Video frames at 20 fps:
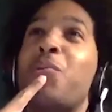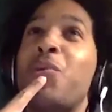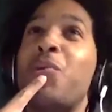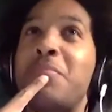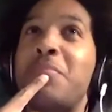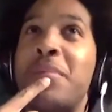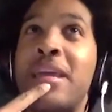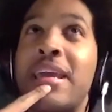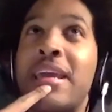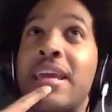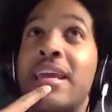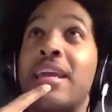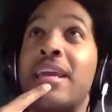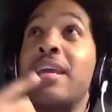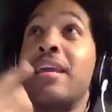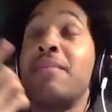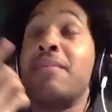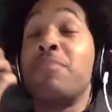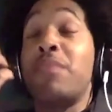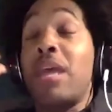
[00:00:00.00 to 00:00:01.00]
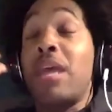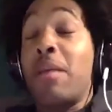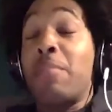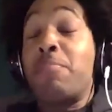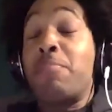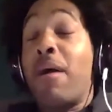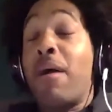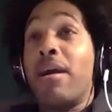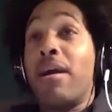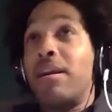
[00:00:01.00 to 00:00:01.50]
would be in
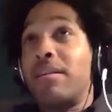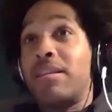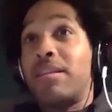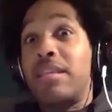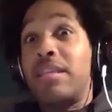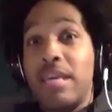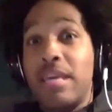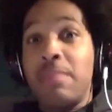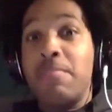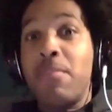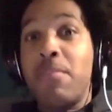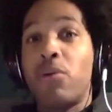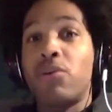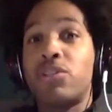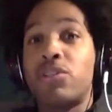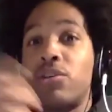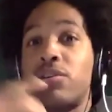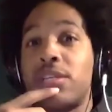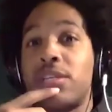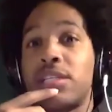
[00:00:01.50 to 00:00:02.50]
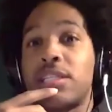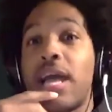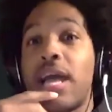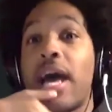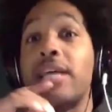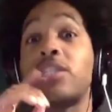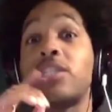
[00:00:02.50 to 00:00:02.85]
part the most useless class.